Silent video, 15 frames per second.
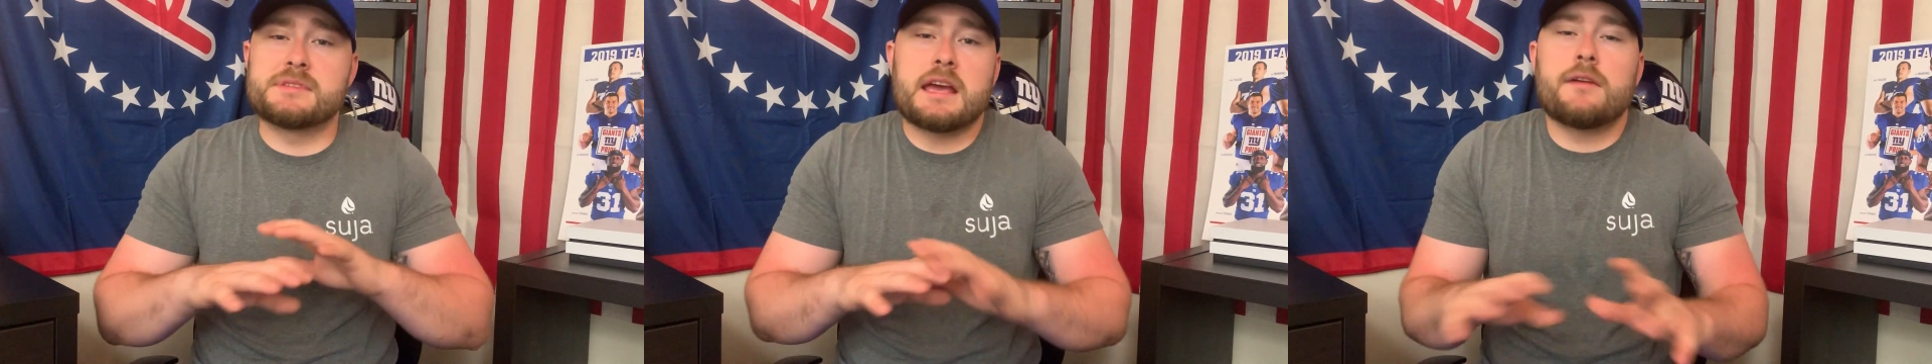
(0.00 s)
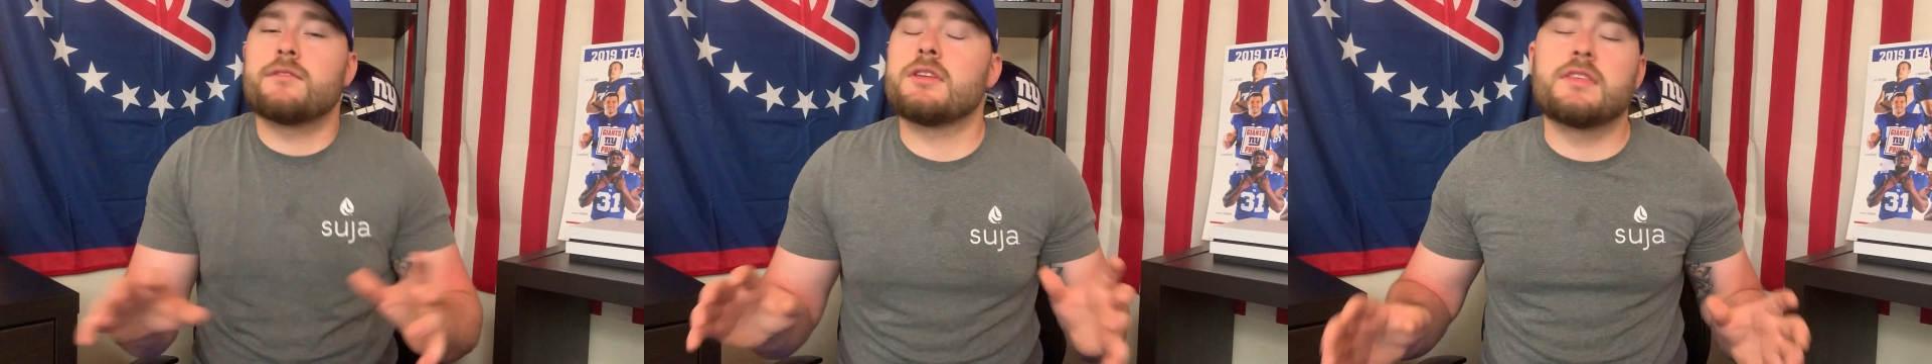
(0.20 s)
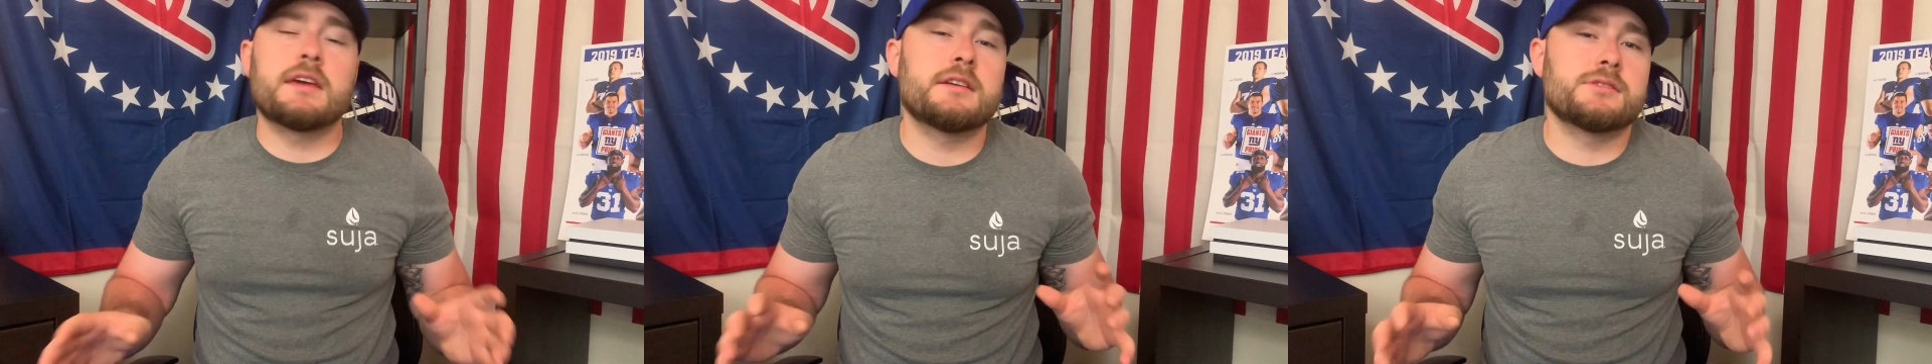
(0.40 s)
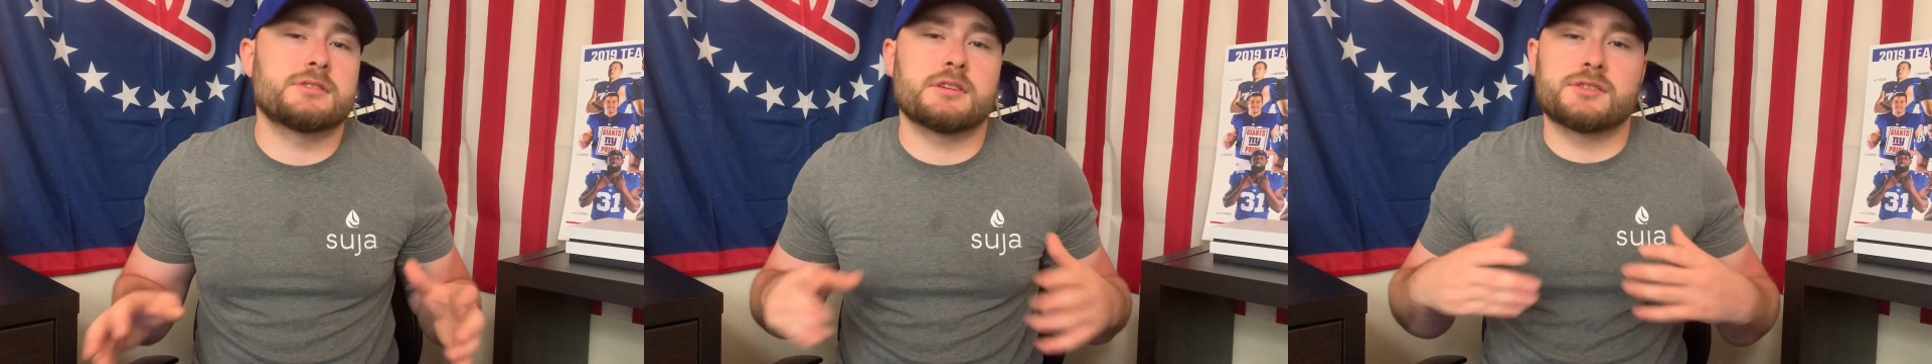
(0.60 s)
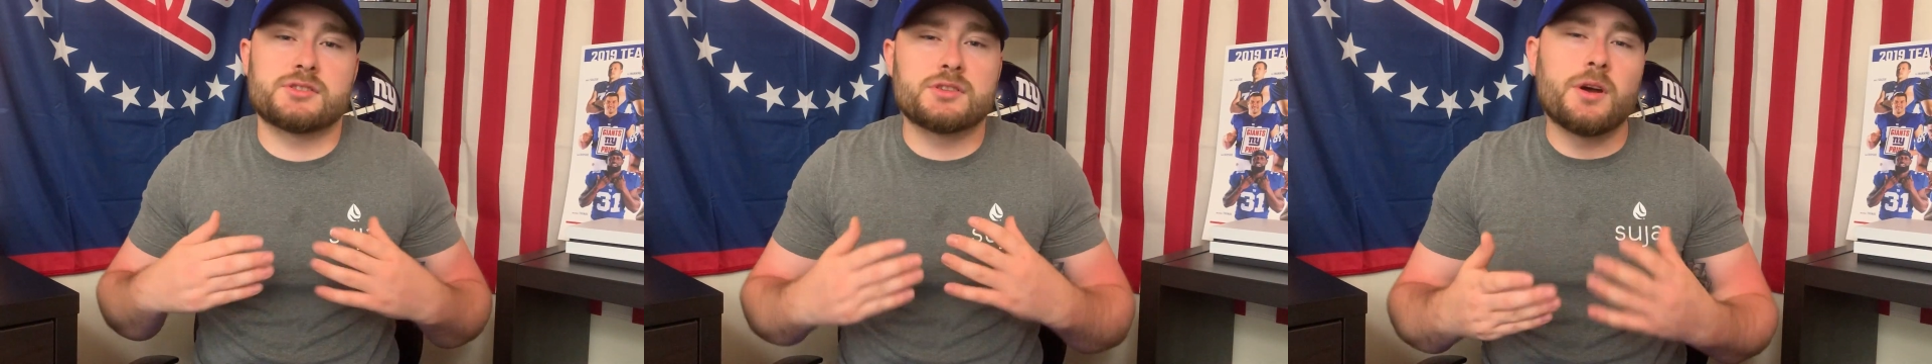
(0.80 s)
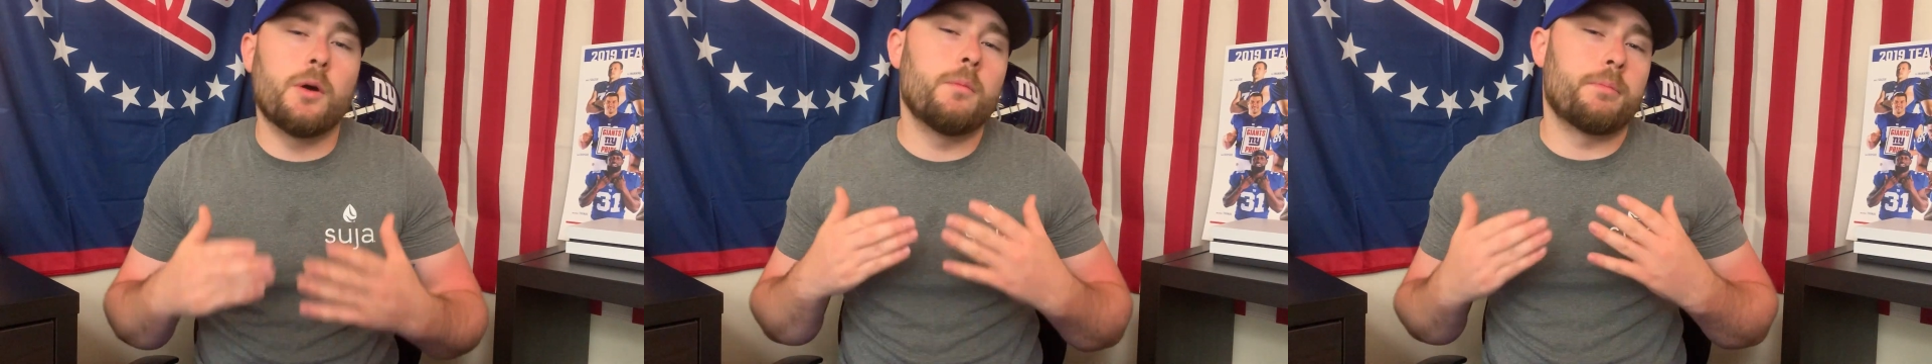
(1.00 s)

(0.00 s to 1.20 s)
everything is just so